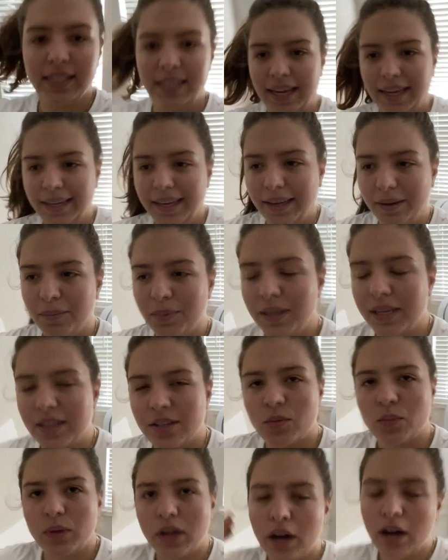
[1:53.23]
like it
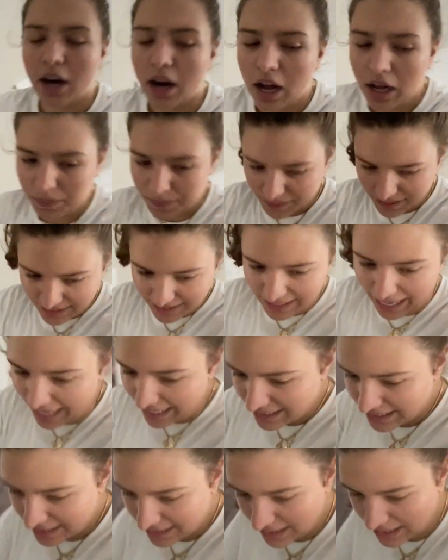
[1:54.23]
because we are
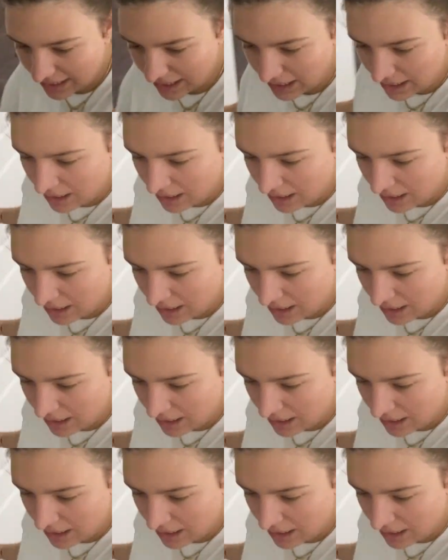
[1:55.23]
obsessed.